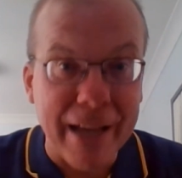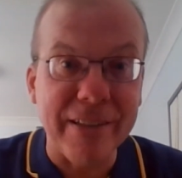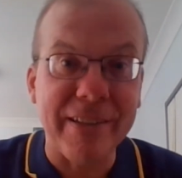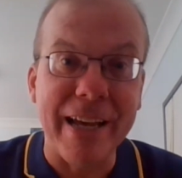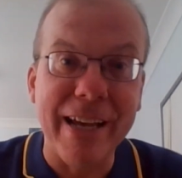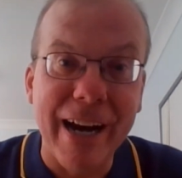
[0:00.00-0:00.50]

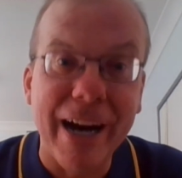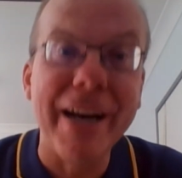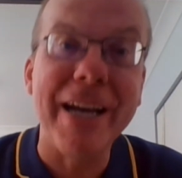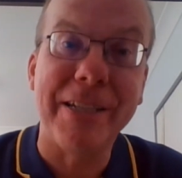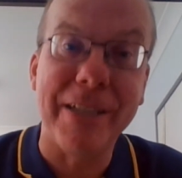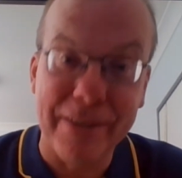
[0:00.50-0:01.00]
and say,
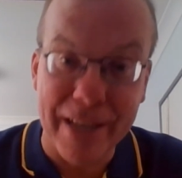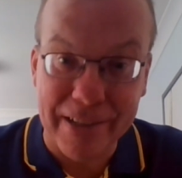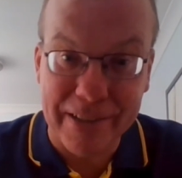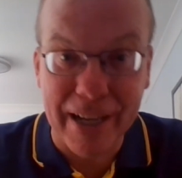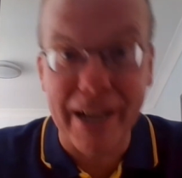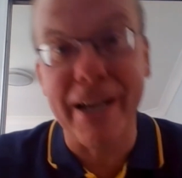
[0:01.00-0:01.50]
I did
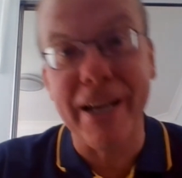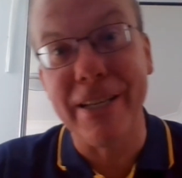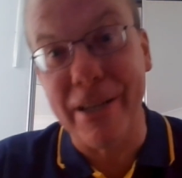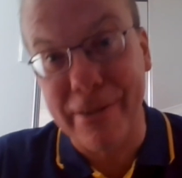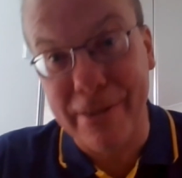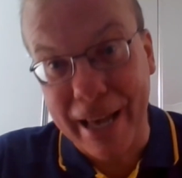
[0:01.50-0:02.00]
this, I
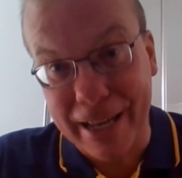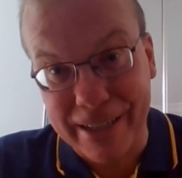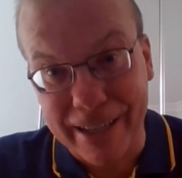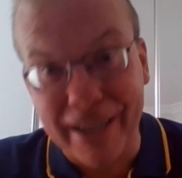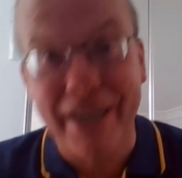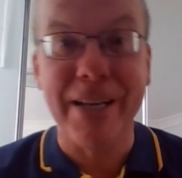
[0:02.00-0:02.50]
did that,
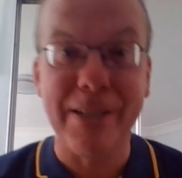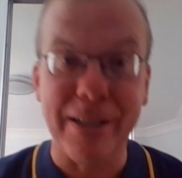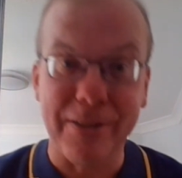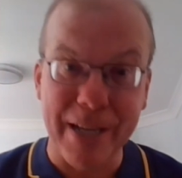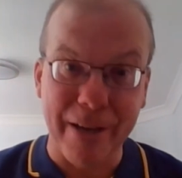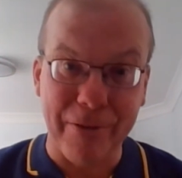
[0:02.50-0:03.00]
I
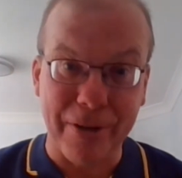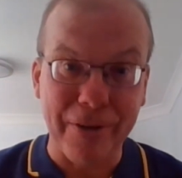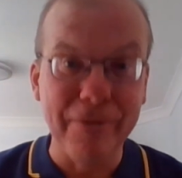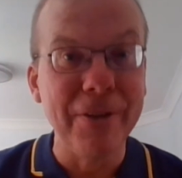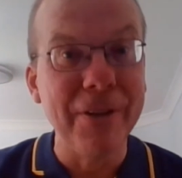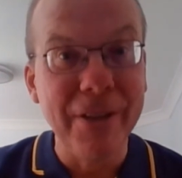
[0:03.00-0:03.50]
did the other.
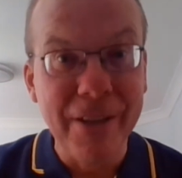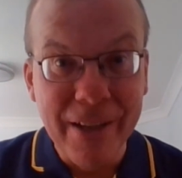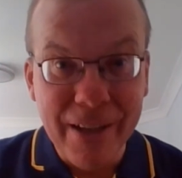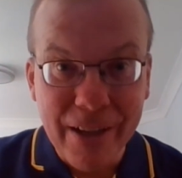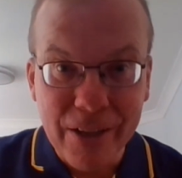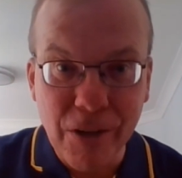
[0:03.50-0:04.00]

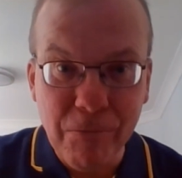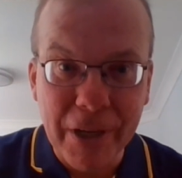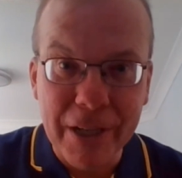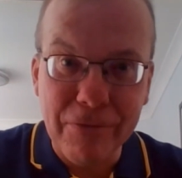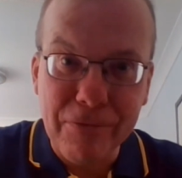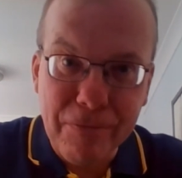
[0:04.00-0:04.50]
Good
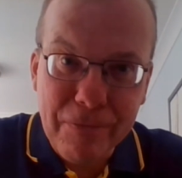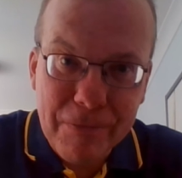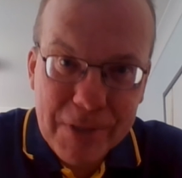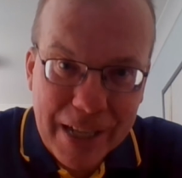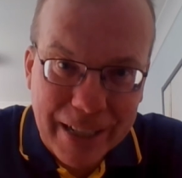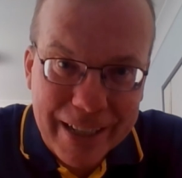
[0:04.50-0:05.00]
way of
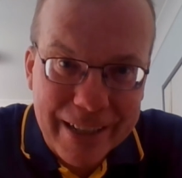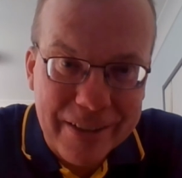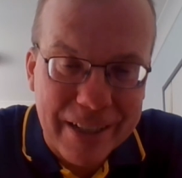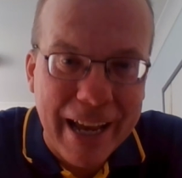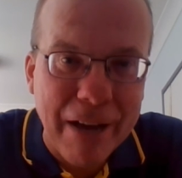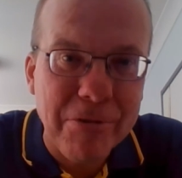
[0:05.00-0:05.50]
telling
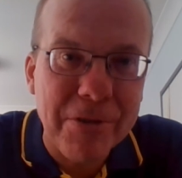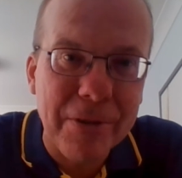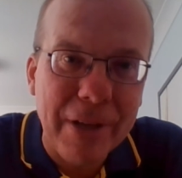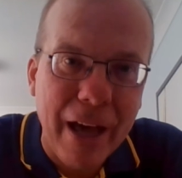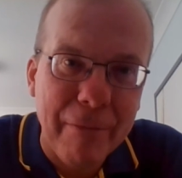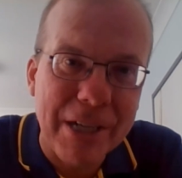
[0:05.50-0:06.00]
is to count
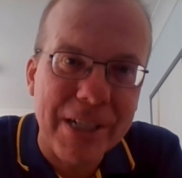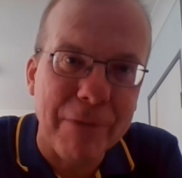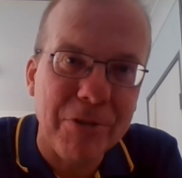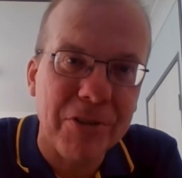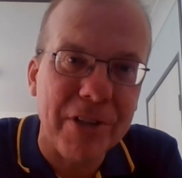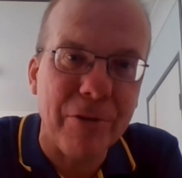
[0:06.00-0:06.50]
how many
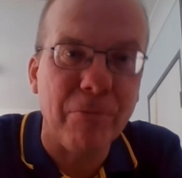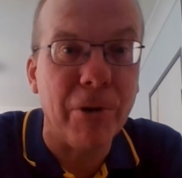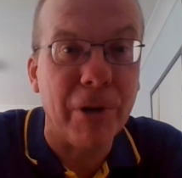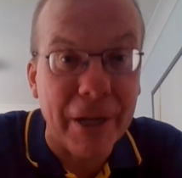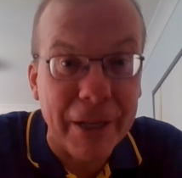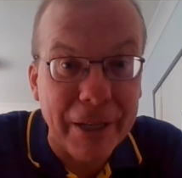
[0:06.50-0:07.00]
times you say the
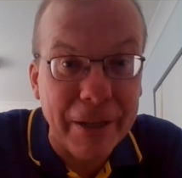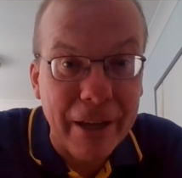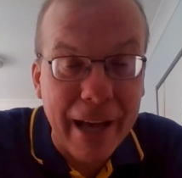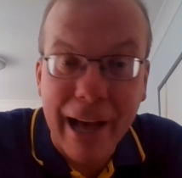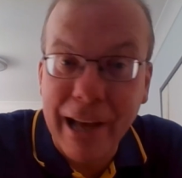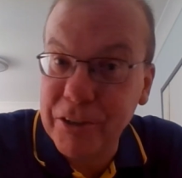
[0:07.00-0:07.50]
word I,
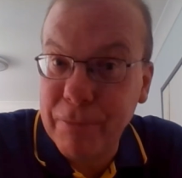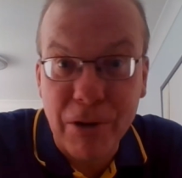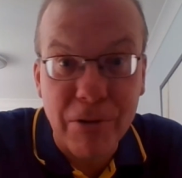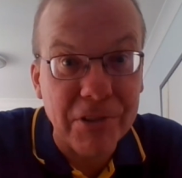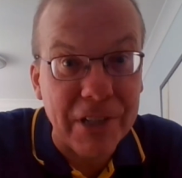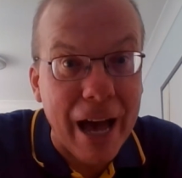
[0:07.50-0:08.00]
as
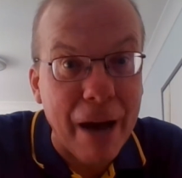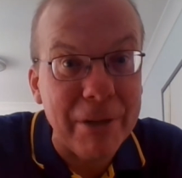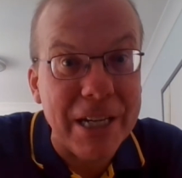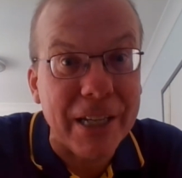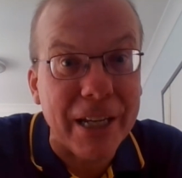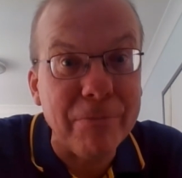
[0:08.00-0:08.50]
opposed to how
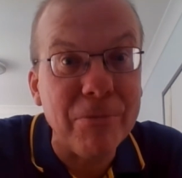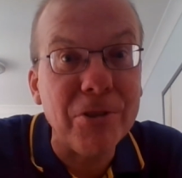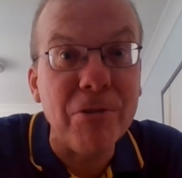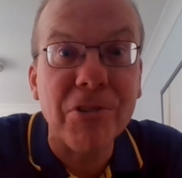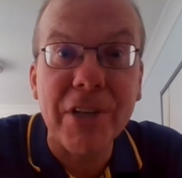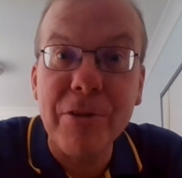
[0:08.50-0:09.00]
many
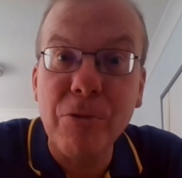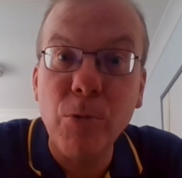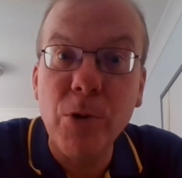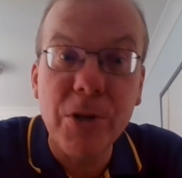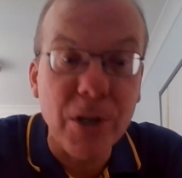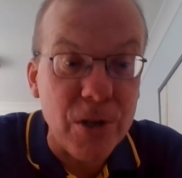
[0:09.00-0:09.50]
times you say the
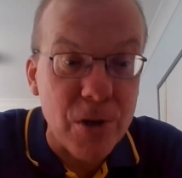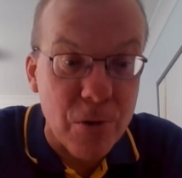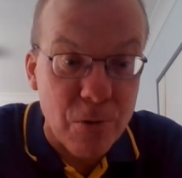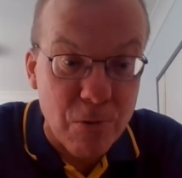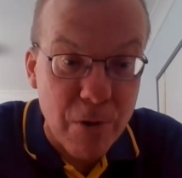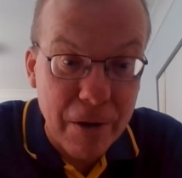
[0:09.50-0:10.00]
word
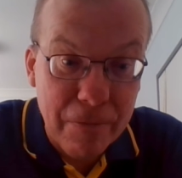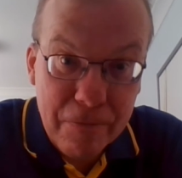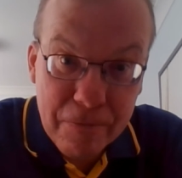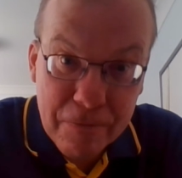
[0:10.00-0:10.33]
you.